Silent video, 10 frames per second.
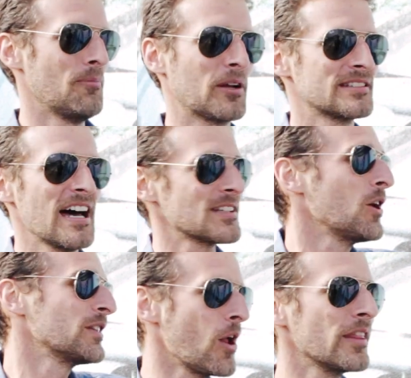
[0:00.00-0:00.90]
because
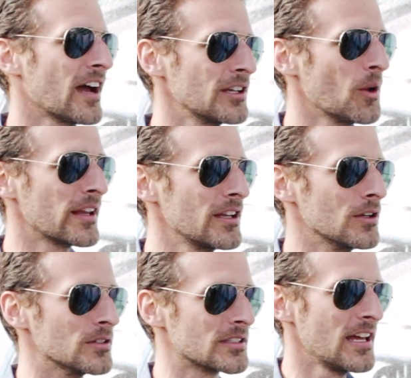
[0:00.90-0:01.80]
that's the only thing I knew how to
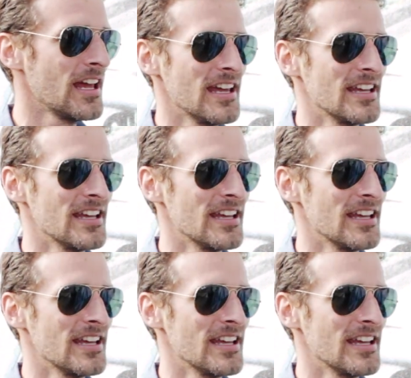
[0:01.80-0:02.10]
use.